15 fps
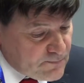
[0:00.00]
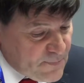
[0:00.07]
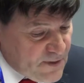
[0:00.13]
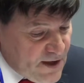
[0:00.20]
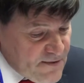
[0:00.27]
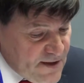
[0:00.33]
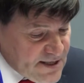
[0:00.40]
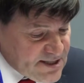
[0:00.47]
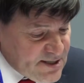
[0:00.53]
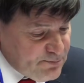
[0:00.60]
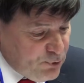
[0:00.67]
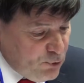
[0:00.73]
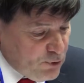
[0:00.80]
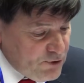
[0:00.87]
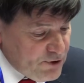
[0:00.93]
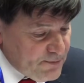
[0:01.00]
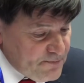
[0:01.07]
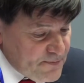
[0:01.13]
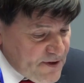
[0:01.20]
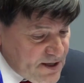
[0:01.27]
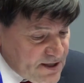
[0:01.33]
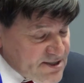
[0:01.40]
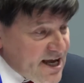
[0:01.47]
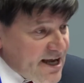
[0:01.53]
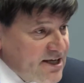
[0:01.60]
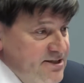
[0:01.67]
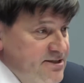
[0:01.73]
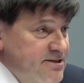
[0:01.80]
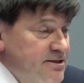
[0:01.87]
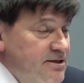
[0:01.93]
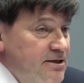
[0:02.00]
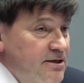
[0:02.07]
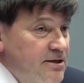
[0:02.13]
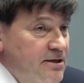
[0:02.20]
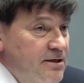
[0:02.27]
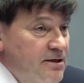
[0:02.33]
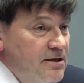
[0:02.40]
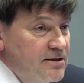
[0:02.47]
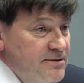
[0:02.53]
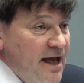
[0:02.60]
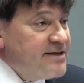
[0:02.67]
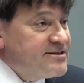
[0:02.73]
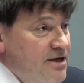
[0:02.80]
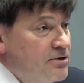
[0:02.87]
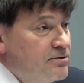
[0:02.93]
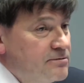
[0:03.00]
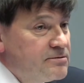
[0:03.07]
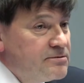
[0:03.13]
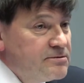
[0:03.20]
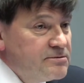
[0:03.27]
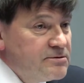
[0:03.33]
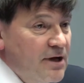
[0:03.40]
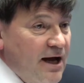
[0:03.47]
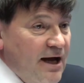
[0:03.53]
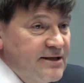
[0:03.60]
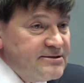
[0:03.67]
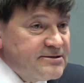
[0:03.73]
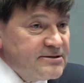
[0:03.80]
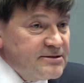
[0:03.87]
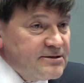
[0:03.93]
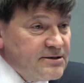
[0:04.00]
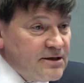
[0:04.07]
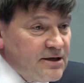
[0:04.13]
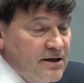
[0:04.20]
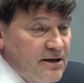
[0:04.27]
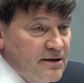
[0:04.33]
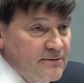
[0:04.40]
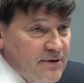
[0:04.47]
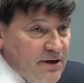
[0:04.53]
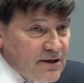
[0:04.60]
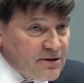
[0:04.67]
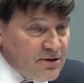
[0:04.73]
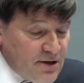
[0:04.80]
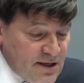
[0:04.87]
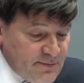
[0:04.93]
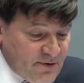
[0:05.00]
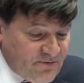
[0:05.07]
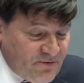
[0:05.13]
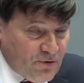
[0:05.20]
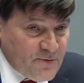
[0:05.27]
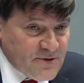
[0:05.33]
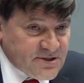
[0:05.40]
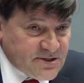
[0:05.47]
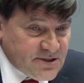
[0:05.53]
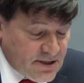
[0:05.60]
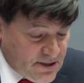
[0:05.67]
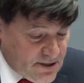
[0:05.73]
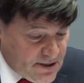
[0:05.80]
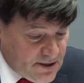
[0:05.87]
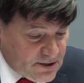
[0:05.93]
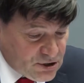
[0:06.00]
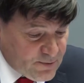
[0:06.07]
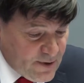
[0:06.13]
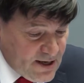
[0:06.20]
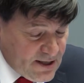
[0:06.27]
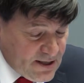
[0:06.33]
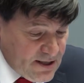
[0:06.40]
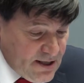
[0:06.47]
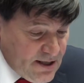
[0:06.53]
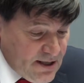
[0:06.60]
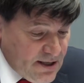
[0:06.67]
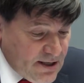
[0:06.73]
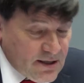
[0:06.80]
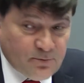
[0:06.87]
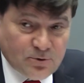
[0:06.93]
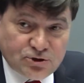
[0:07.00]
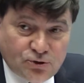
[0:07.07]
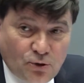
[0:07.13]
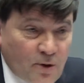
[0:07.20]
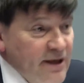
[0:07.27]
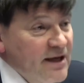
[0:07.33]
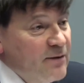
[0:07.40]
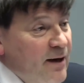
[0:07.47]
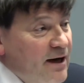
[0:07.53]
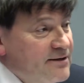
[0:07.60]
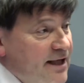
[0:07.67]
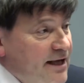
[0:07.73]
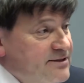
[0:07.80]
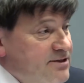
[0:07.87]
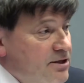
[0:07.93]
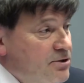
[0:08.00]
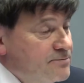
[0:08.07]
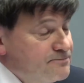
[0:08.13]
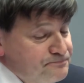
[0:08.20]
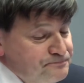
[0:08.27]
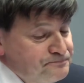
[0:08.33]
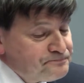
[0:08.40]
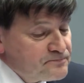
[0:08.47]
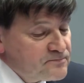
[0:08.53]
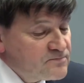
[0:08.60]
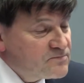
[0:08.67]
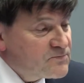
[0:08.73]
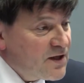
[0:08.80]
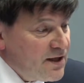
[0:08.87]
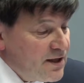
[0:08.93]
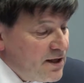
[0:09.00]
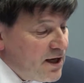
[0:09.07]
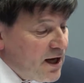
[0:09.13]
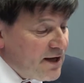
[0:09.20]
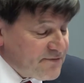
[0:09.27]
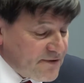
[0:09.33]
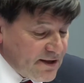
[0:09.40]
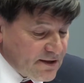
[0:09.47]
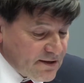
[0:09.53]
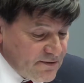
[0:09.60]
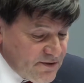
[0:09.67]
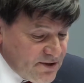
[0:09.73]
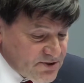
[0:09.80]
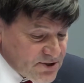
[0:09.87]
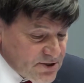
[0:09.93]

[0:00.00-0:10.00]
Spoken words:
That's important. Second, NATO. And my colleague before, Mr. Schmeller, was talking about NATO. I think that